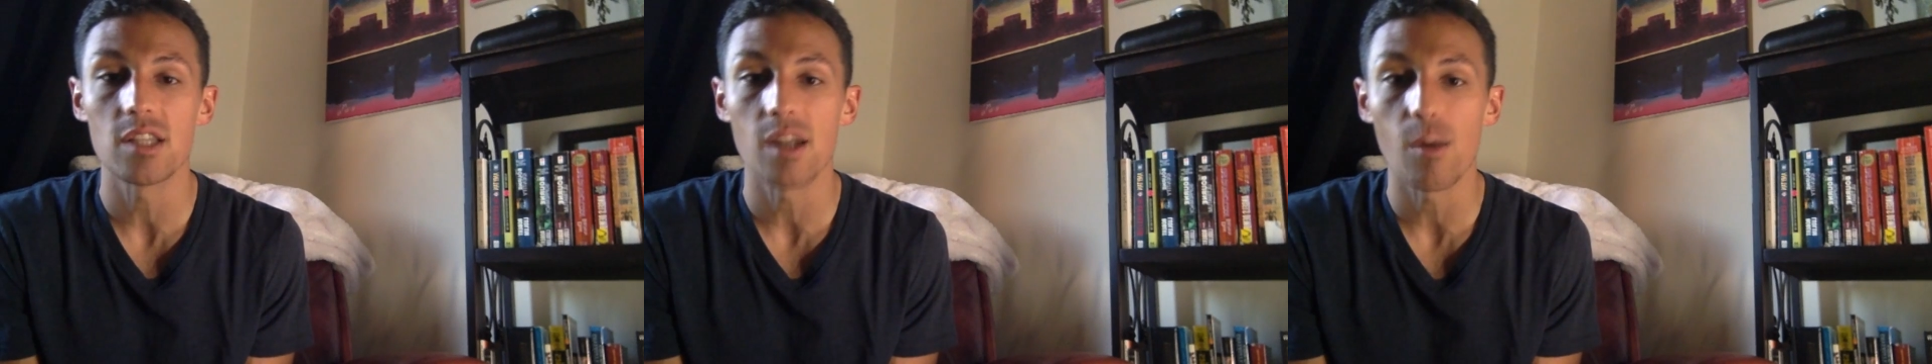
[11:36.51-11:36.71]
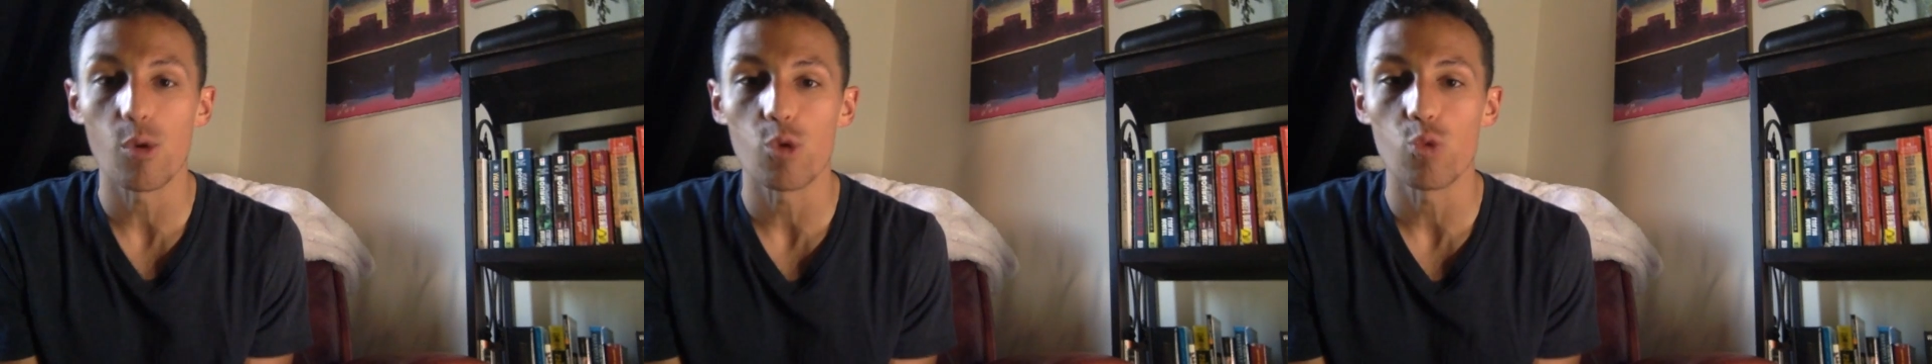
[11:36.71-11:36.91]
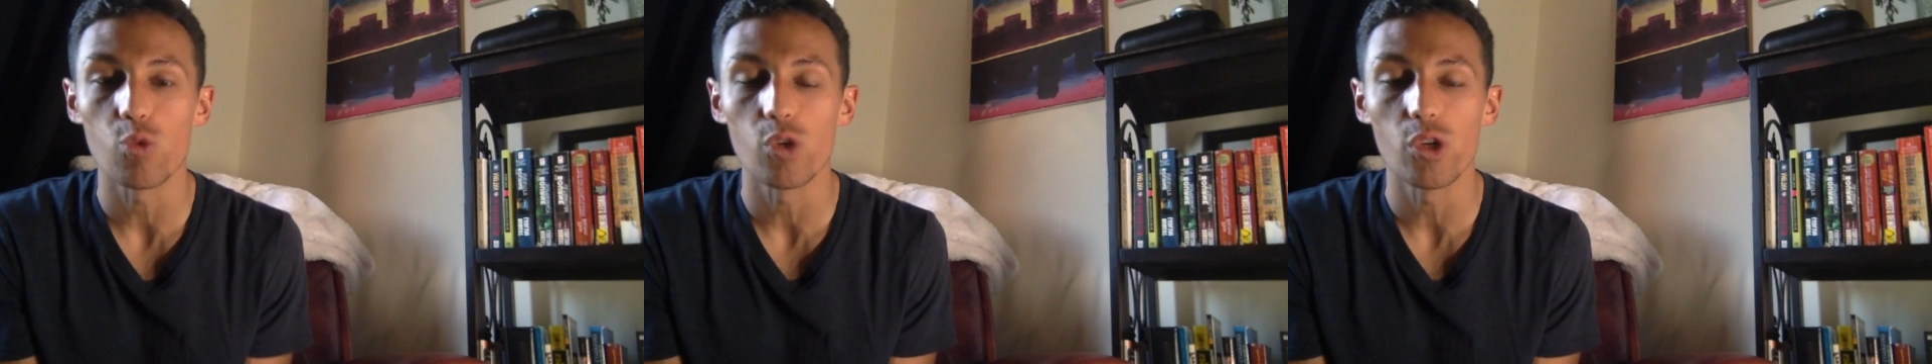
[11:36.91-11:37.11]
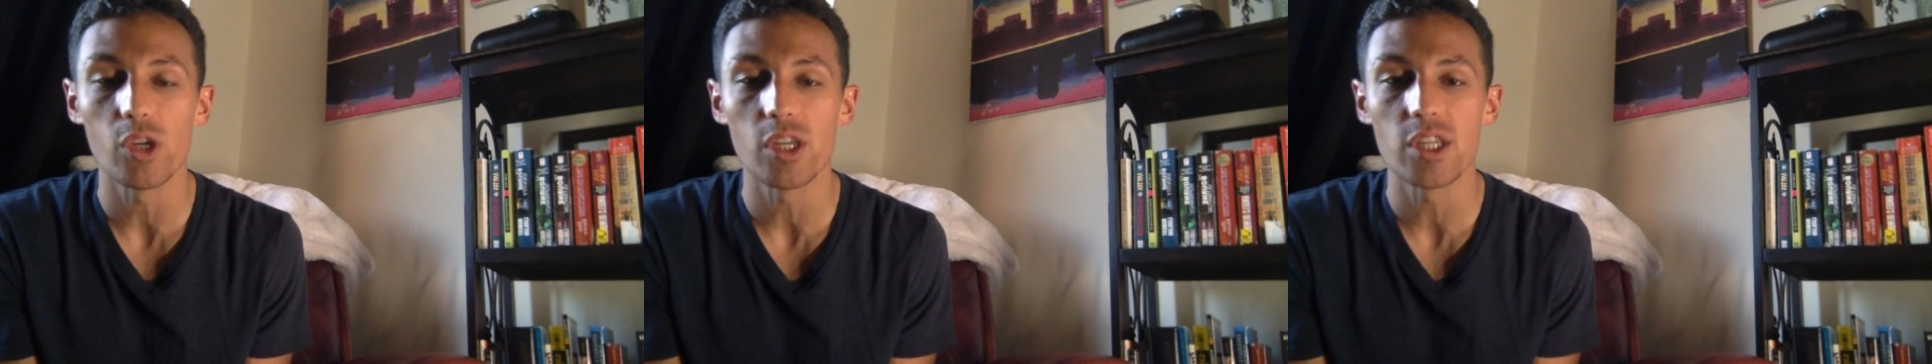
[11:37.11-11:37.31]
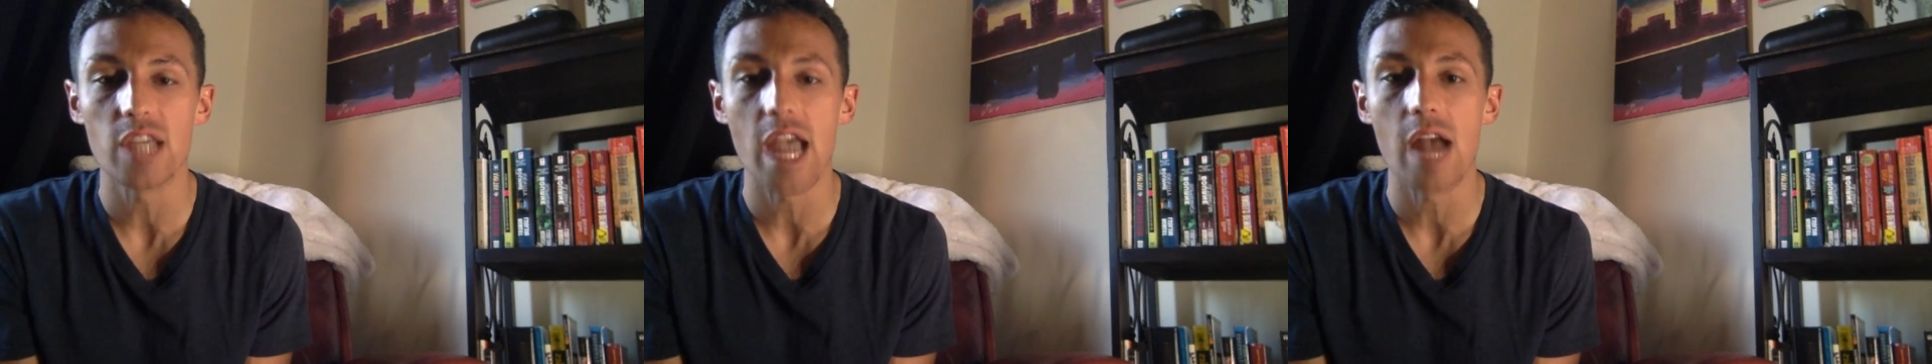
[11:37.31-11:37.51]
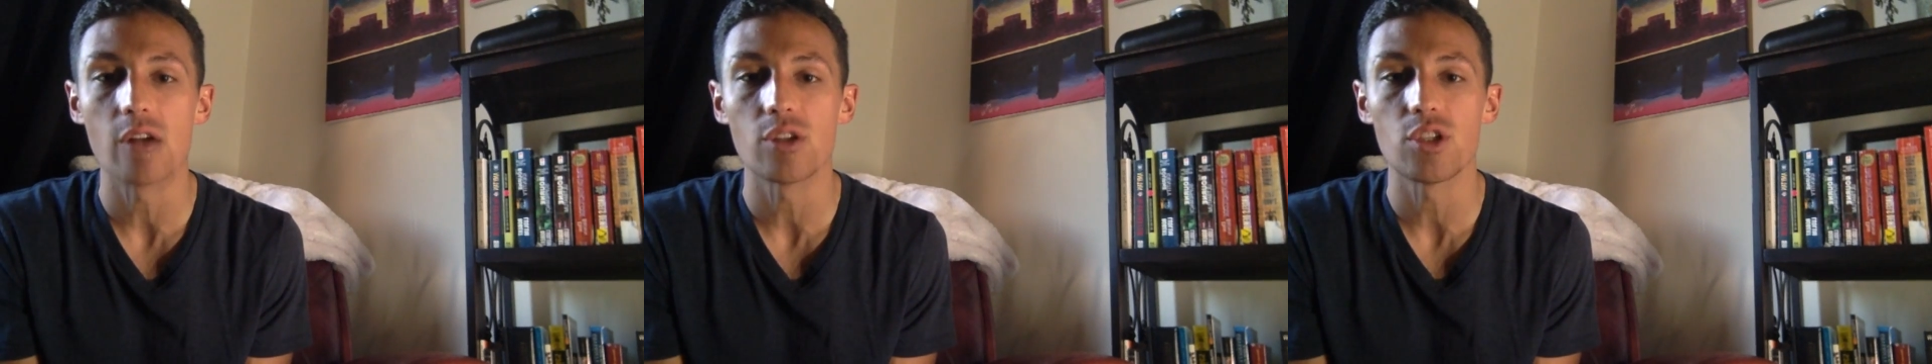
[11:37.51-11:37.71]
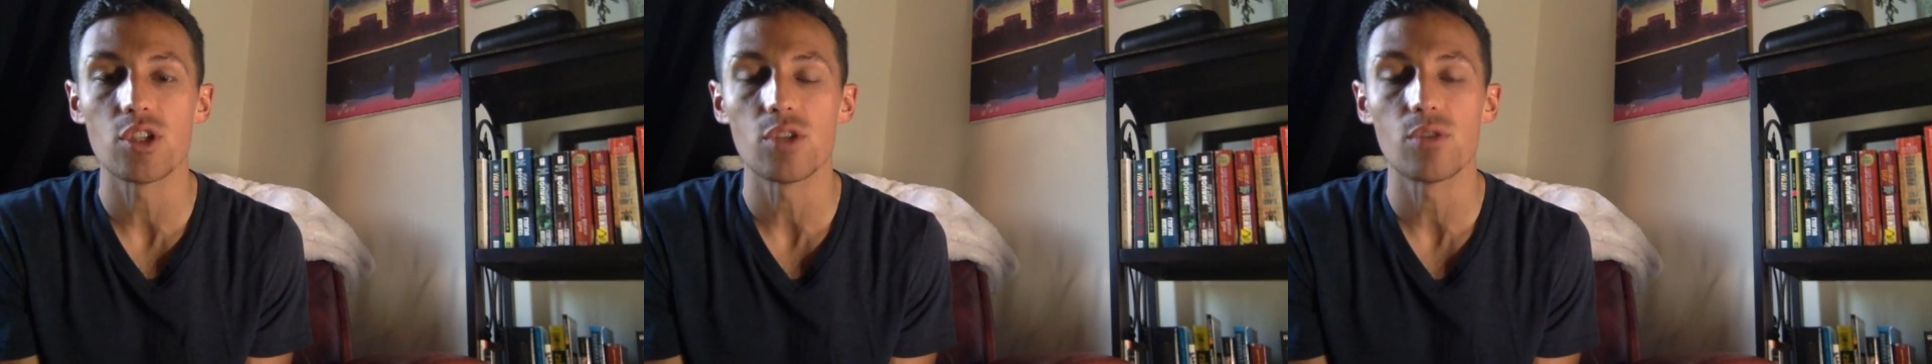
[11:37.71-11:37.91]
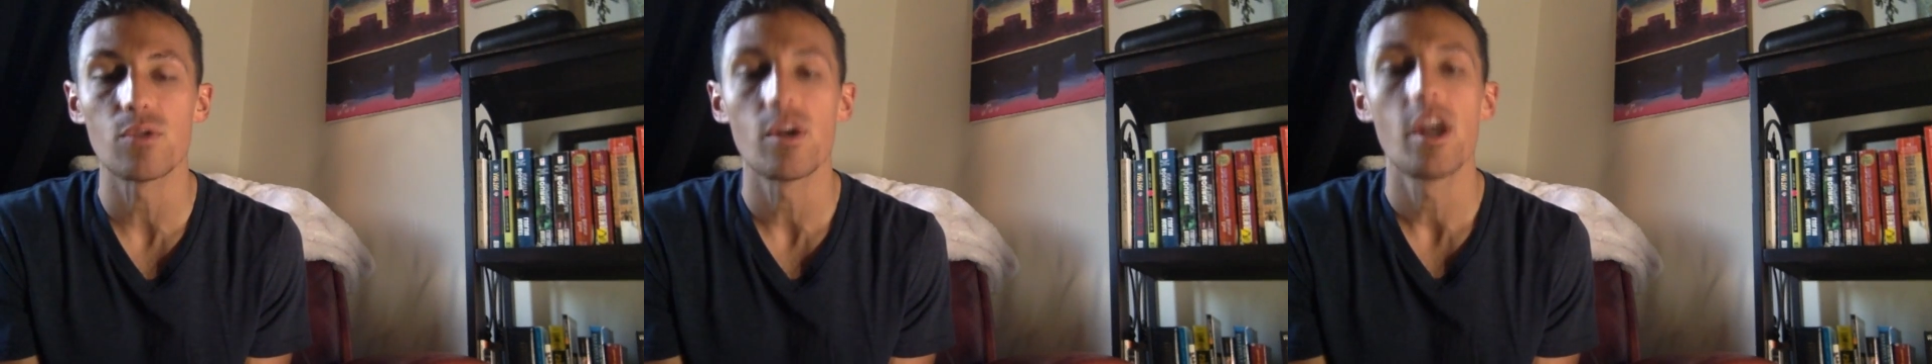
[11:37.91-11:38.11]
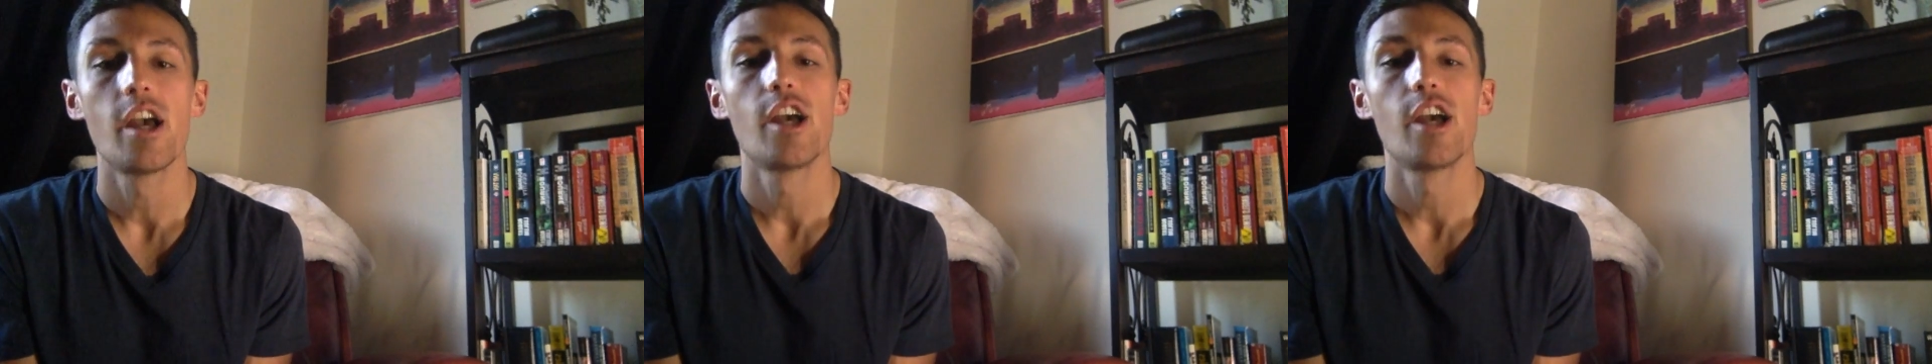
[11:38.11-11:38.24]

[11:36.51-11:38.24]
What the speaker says: and I would really challenge you